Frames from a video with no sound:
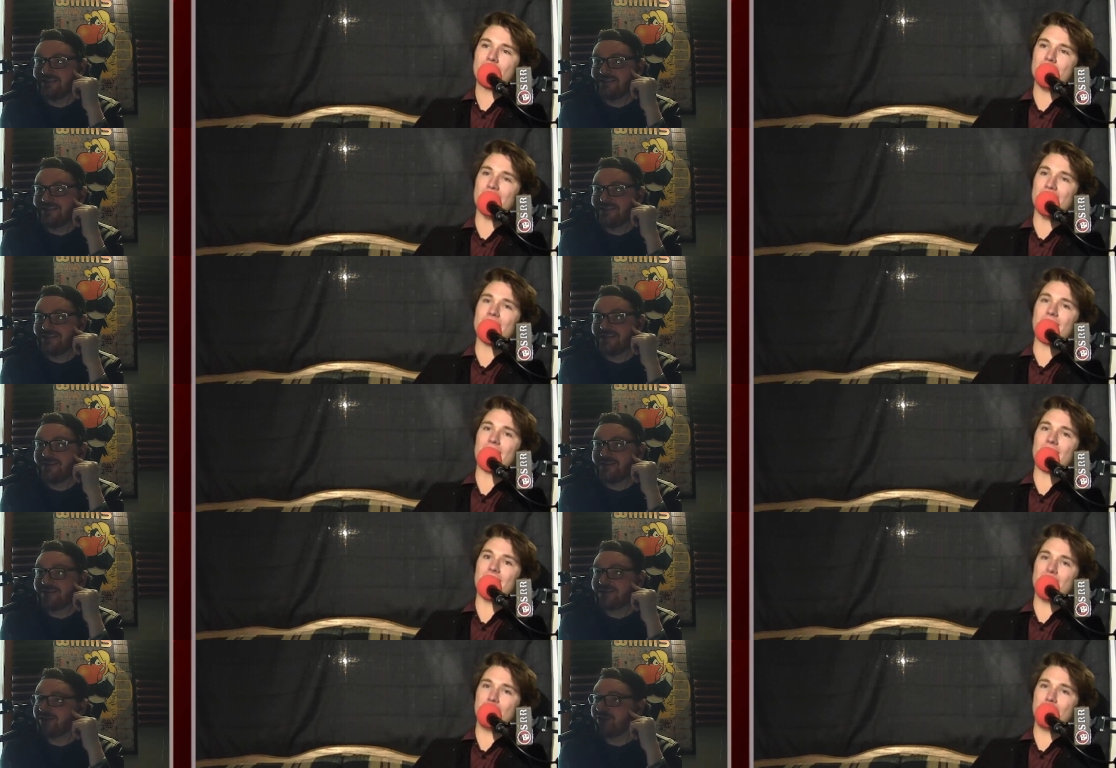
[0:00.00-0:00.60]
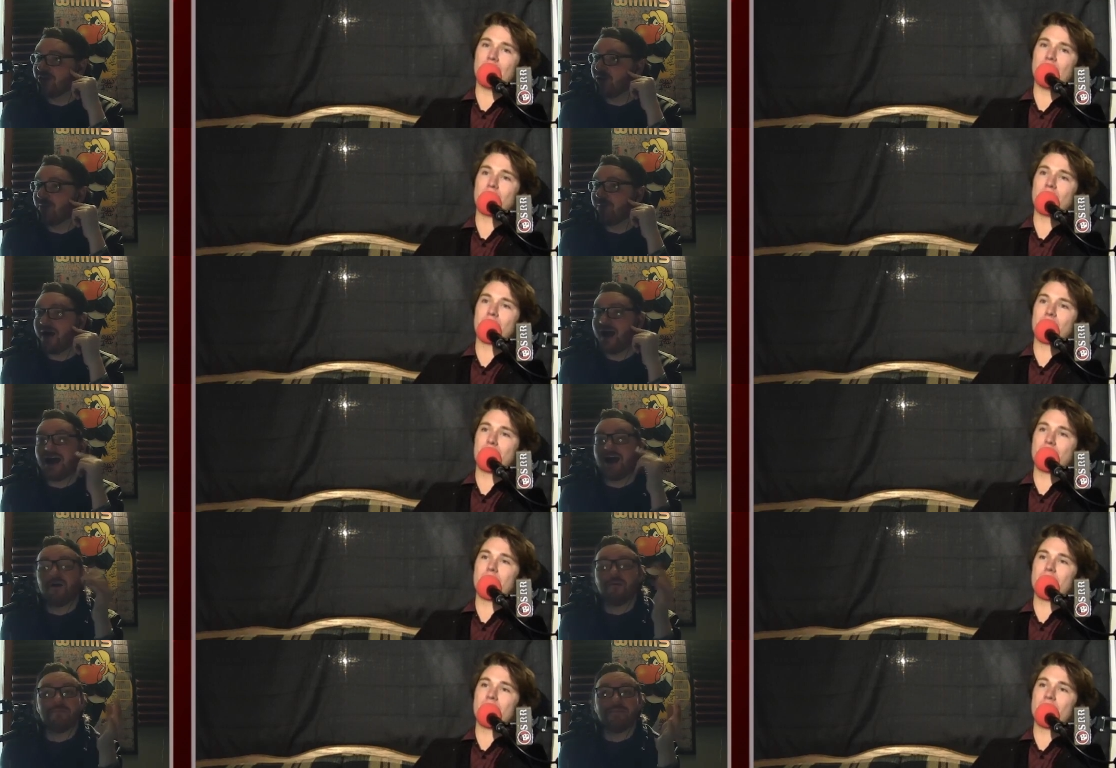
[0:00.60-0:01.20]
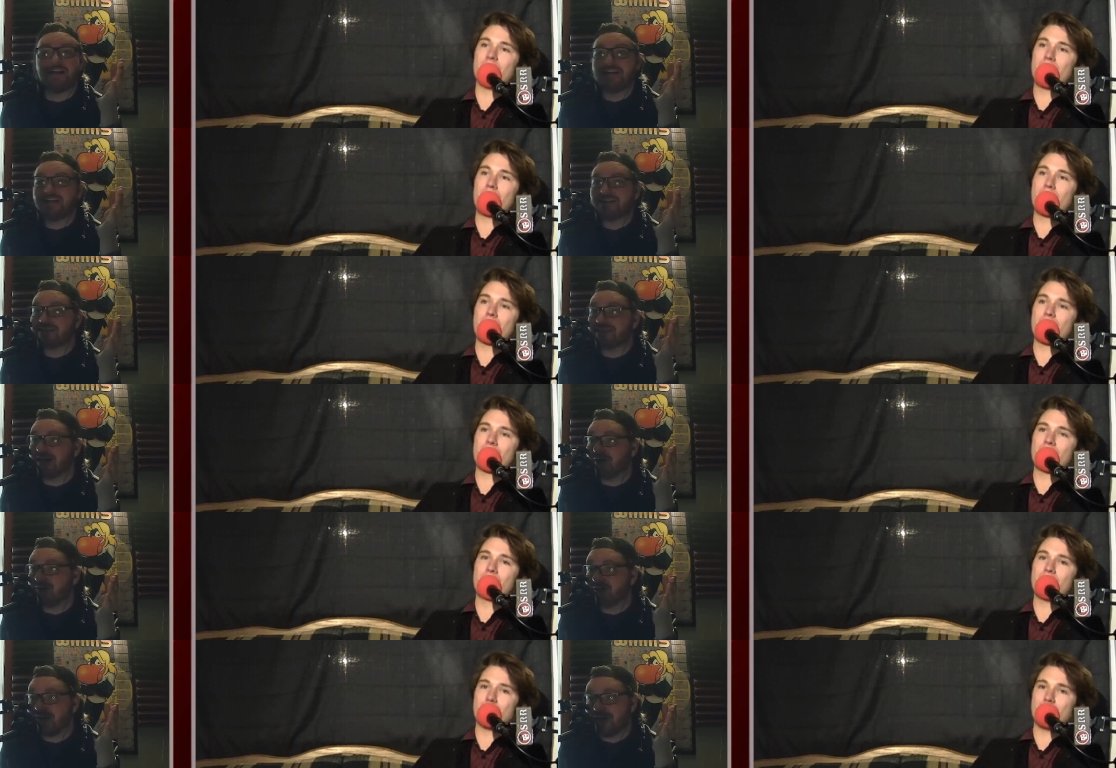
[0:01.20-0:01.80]
Speaker 1: Yeah. And somehow made it
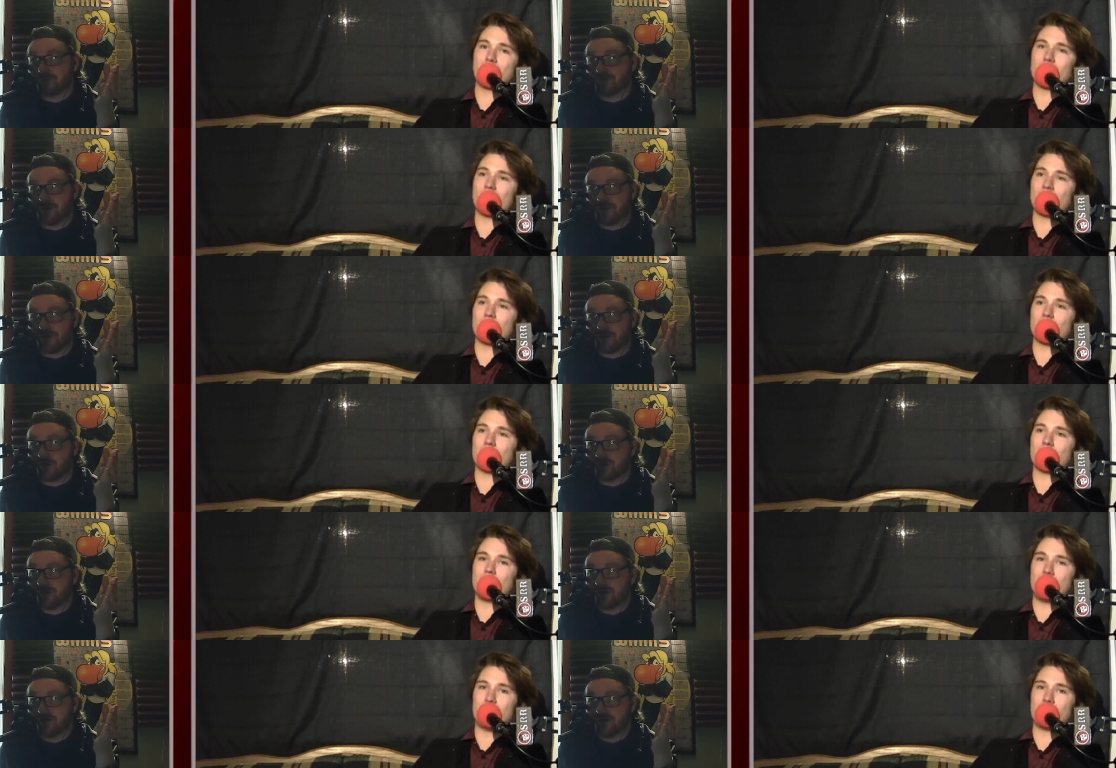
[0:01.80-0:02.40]
down that road.